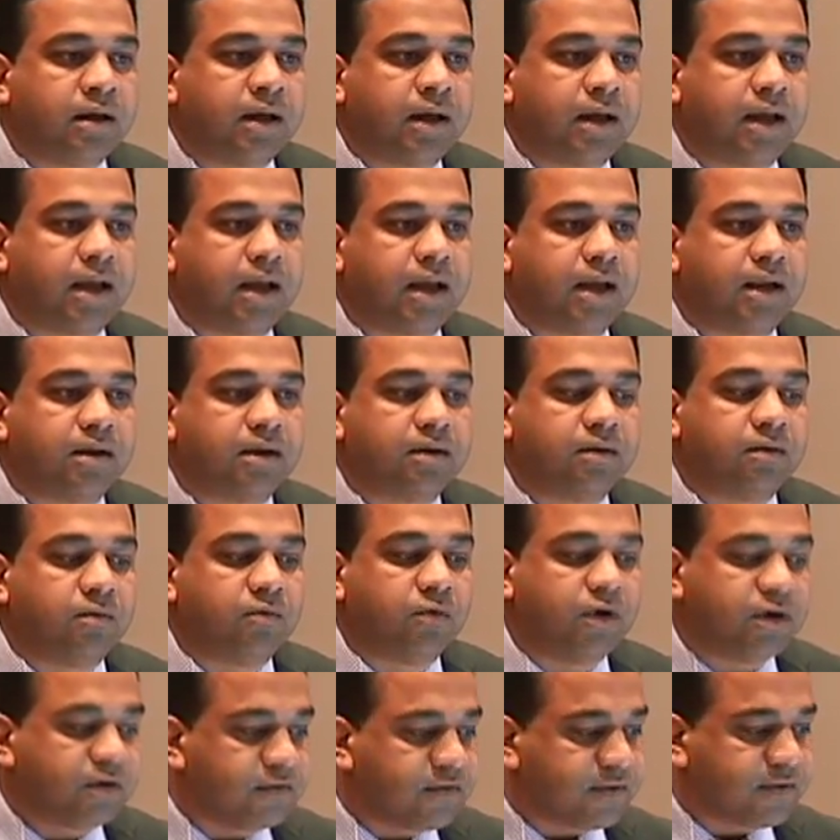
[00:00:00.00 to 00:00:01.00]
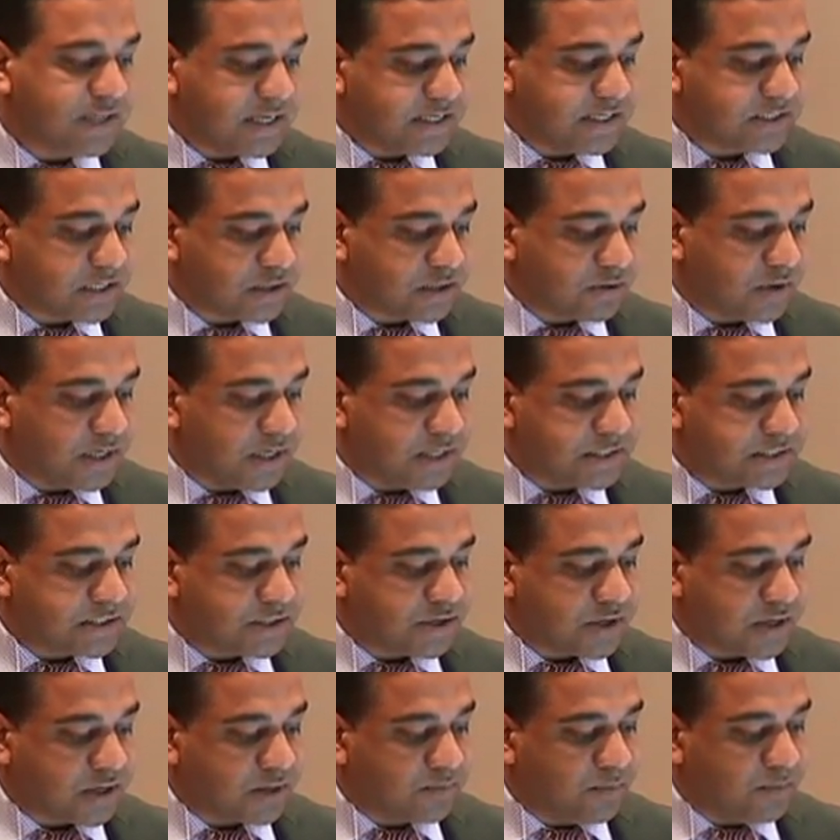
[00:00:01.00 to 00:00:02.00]
And one of the things that really
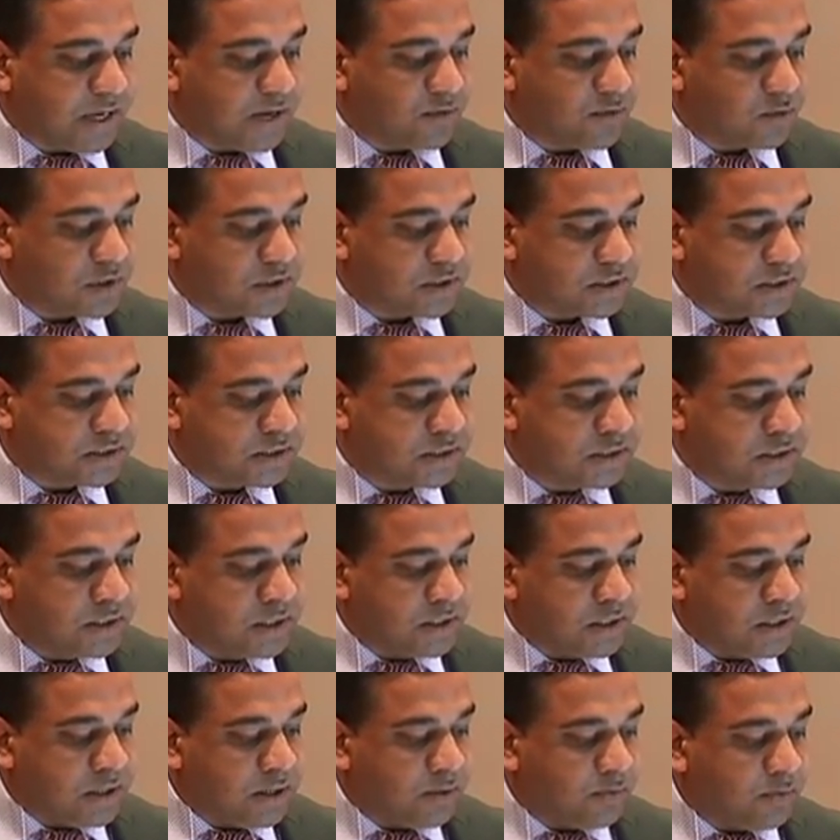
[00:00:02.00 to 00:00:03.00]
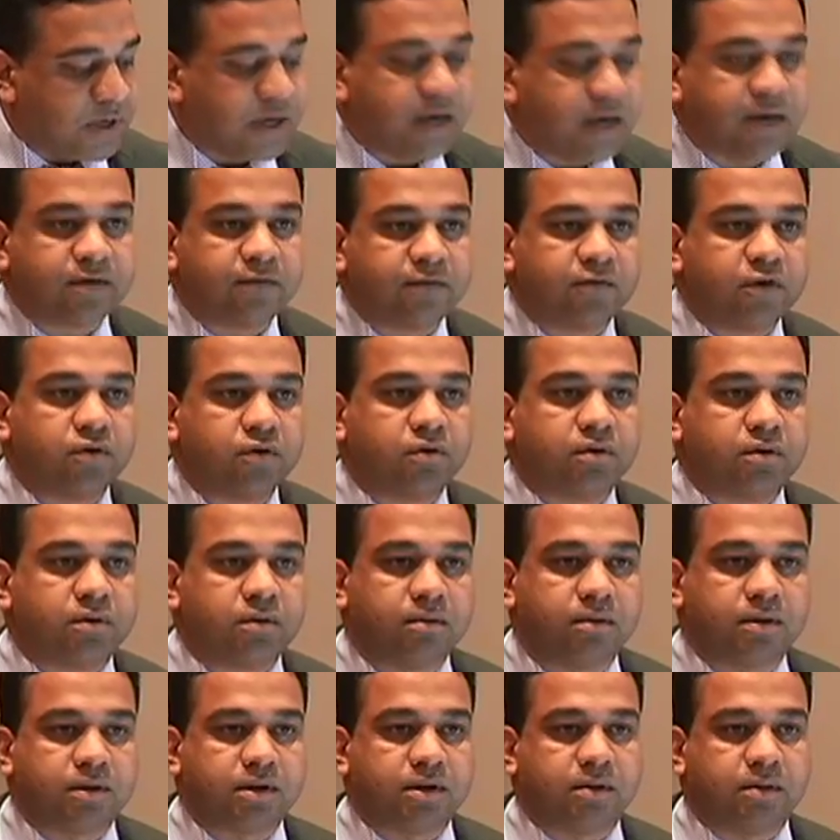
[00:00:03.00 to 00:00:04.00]
struck me was when I interviewed
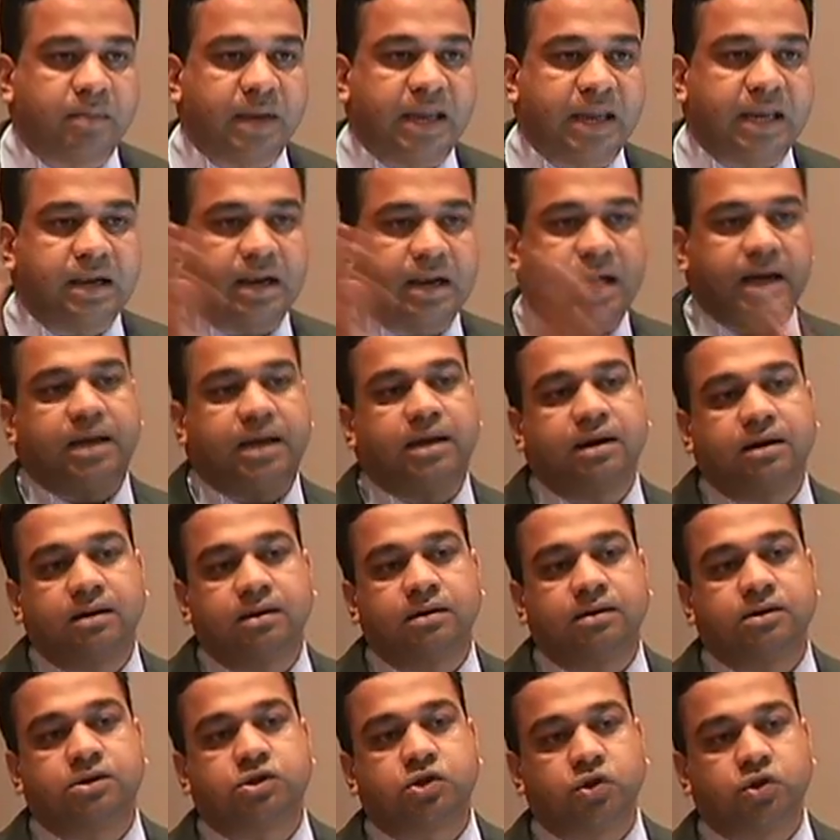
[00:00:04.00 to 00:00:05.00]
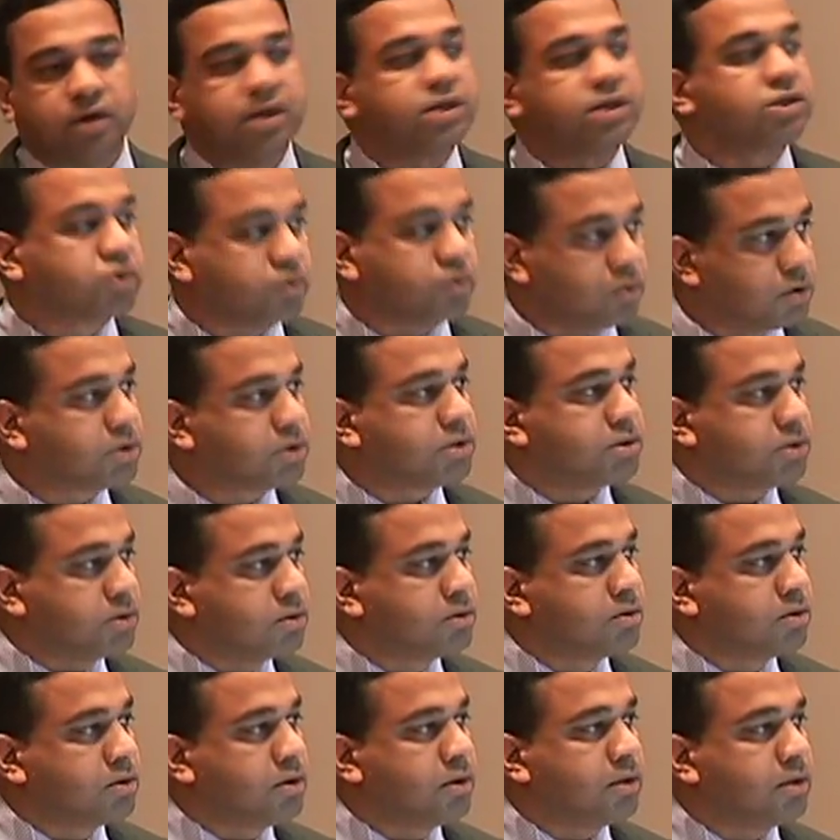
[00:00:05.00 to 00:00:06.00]
the mainline Sunni schools.
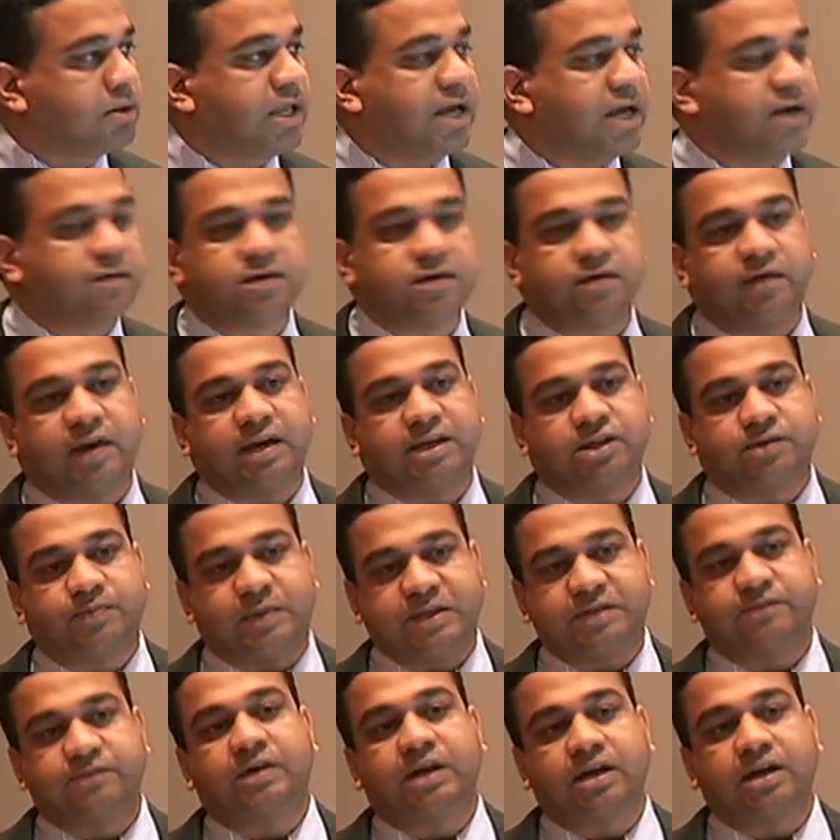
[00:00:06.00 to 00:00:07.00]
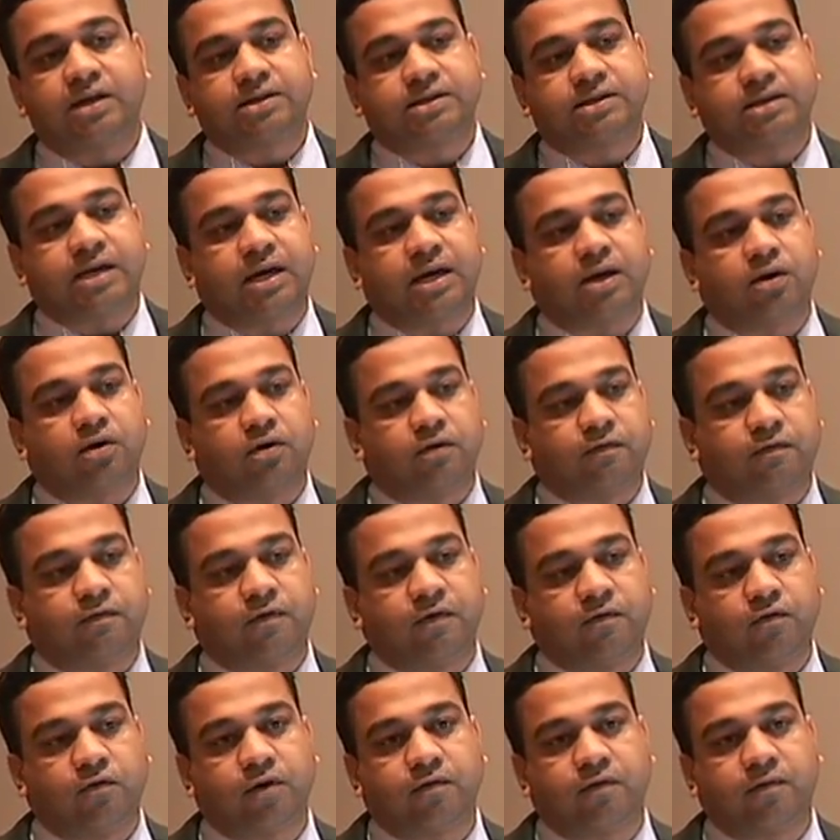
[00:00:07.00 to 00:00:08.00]
They have a very specific understanding of
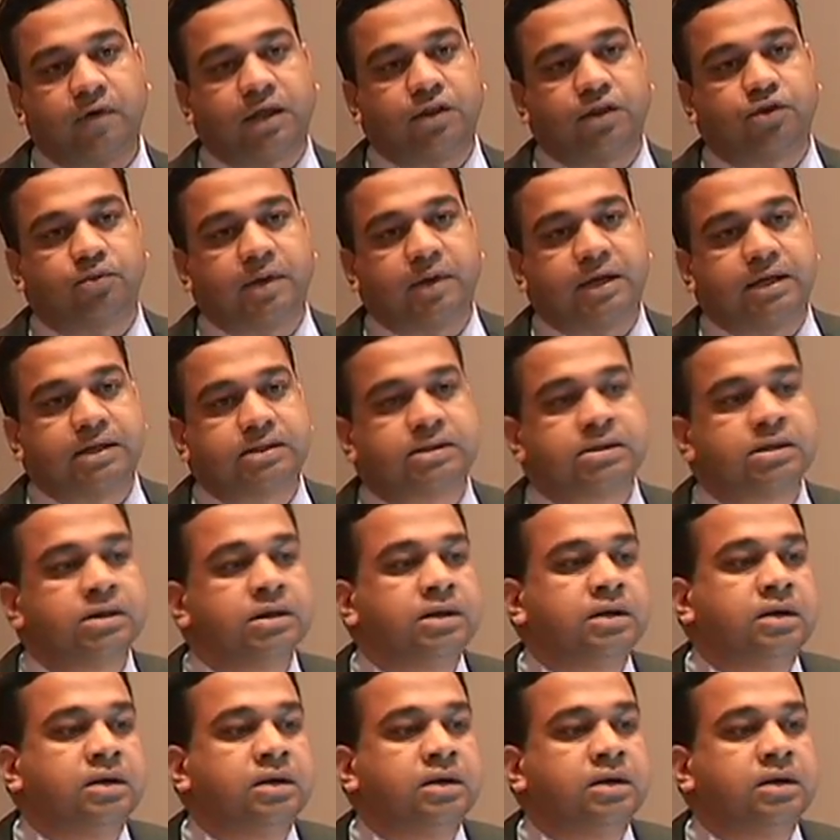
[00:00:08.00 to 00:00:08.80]
what philanthropy is.